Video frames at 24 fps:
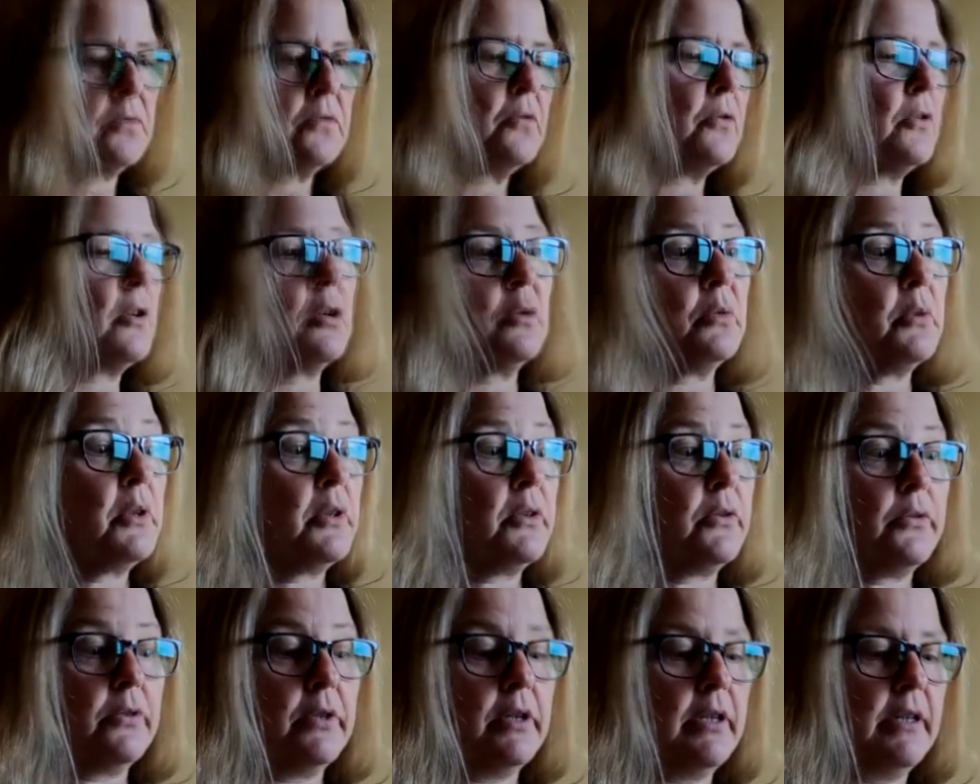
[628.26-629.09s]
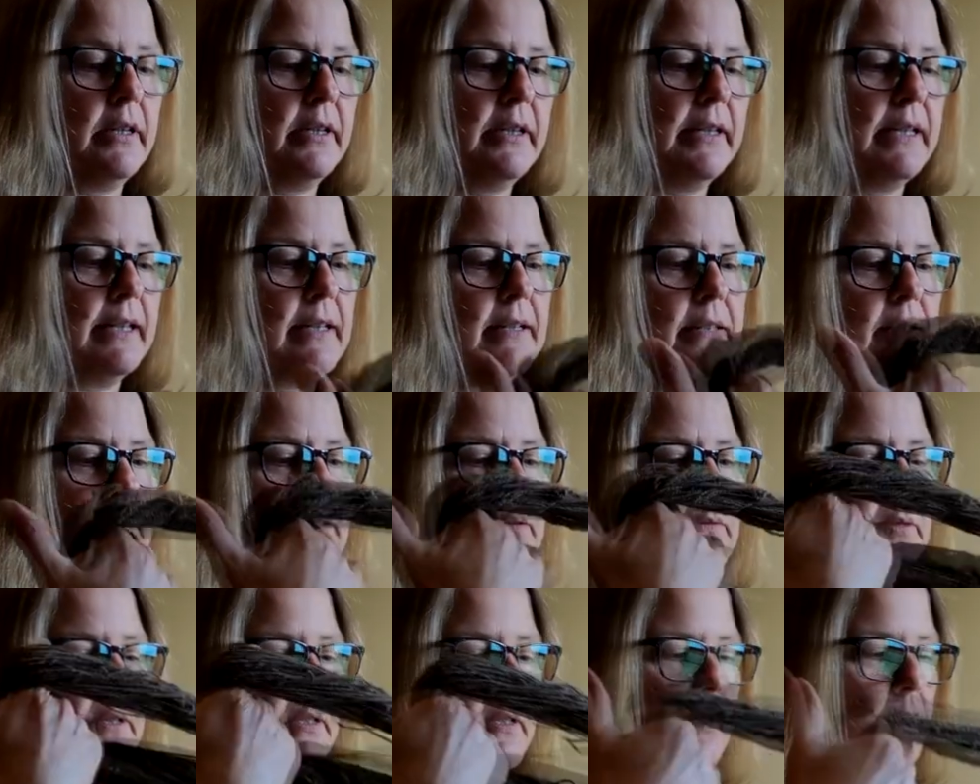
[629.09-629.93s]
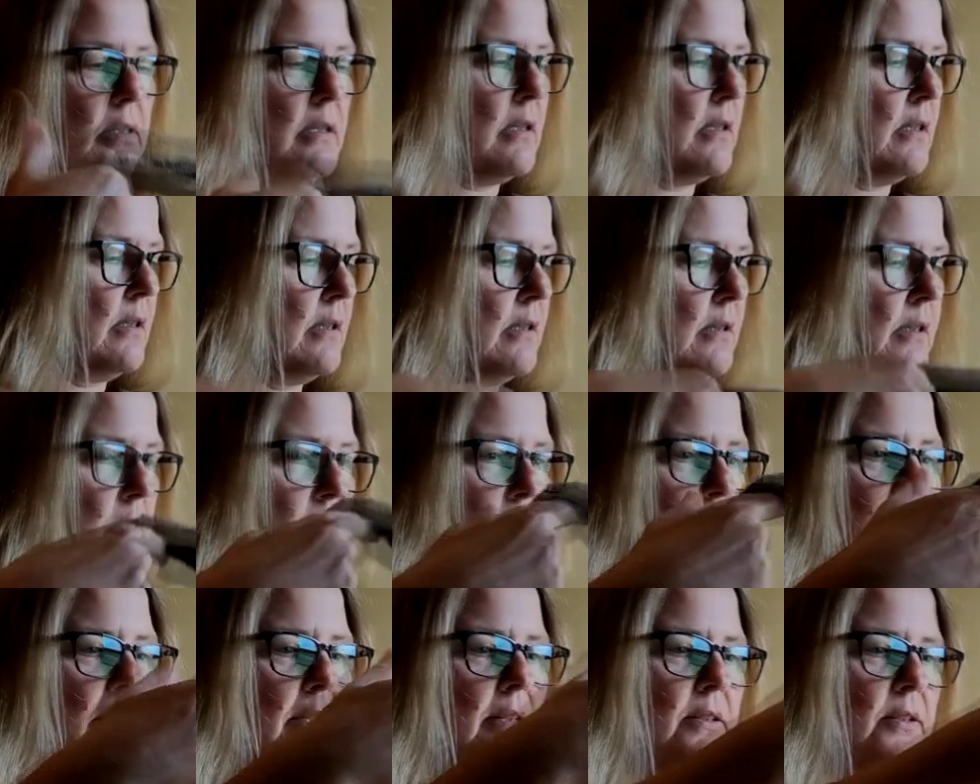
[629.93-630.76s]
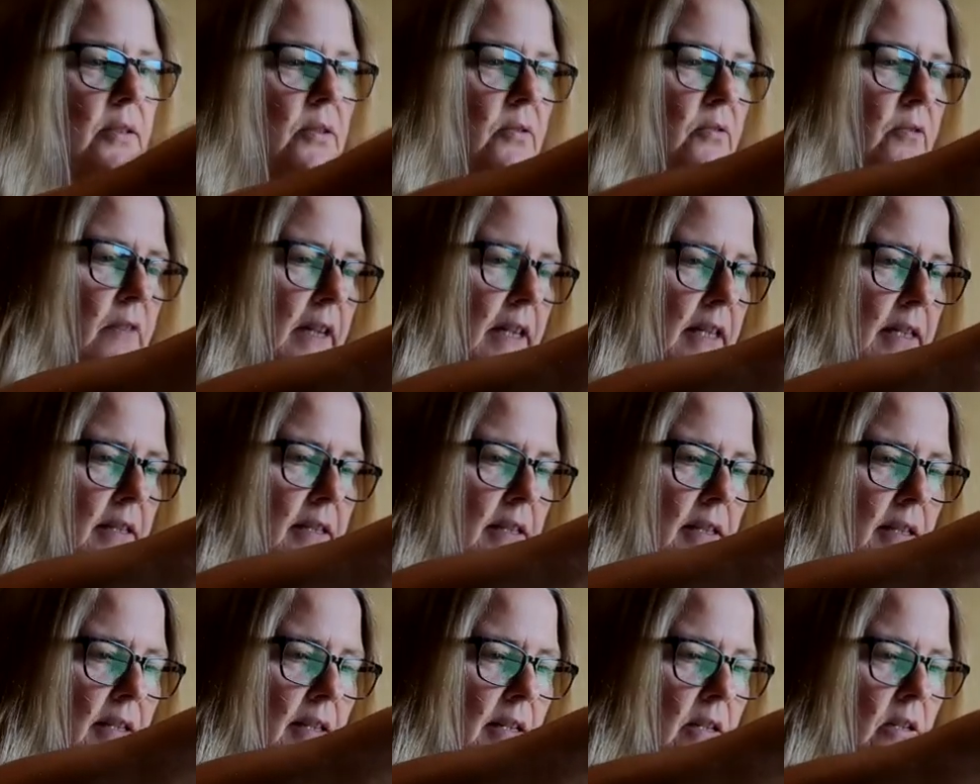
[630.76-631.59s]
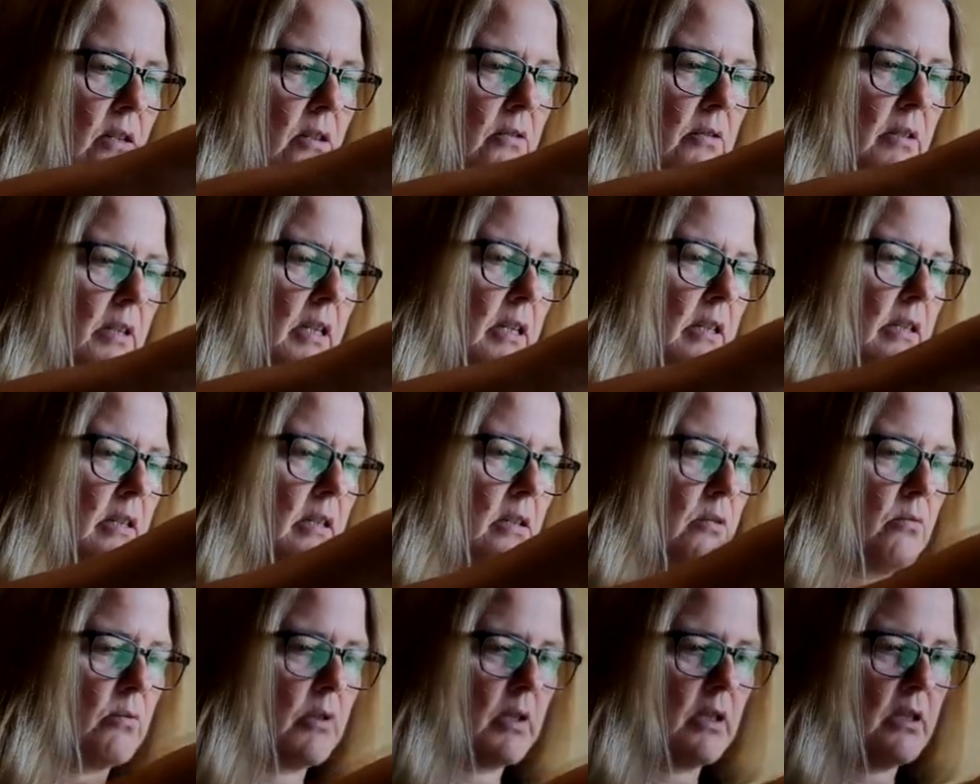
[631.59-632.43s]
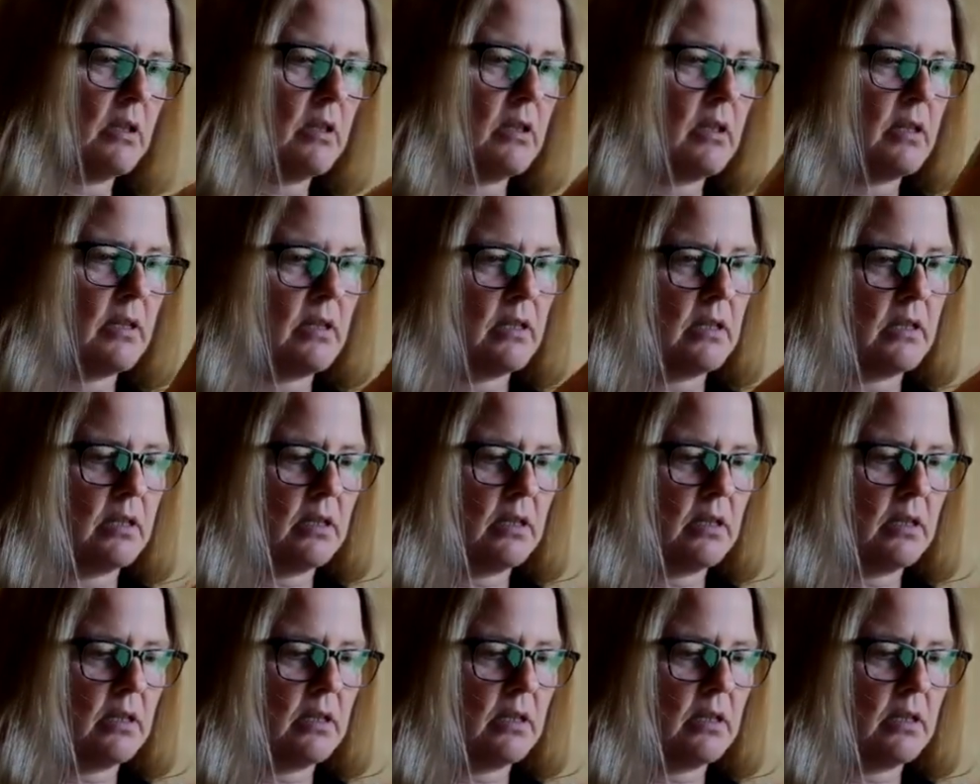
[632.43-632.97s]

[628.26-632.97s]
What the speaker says: forward draw, I guess is what it's called. I'm getting so fancy knowing all these words.